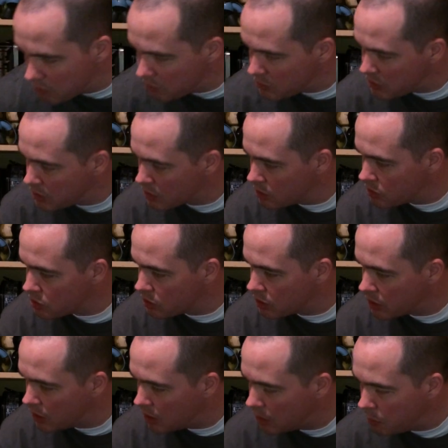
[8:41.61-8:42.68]
signature
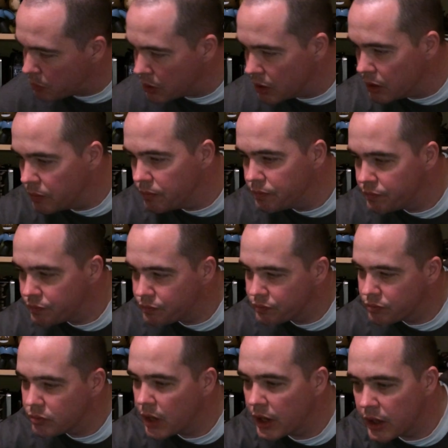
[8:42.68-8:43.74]
gun, but
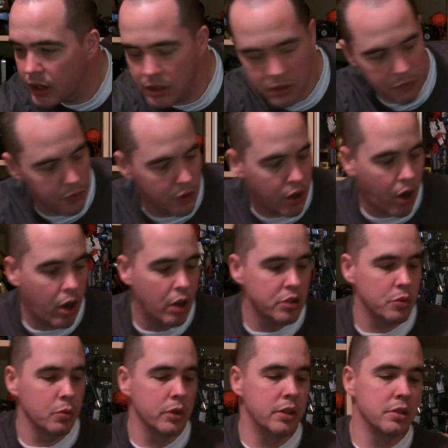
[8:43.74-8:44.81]
I guess for
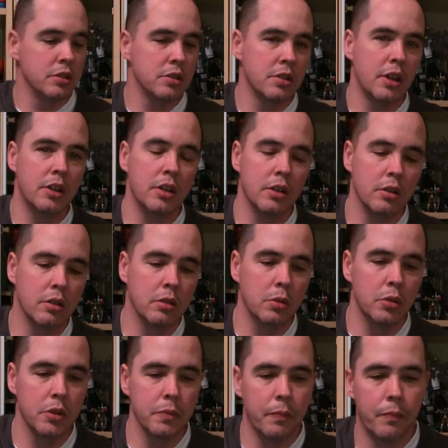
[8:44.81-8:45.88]
cost reasons they didn't include
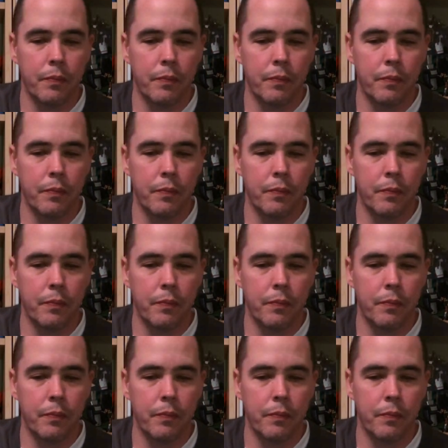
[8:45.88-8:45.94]
it.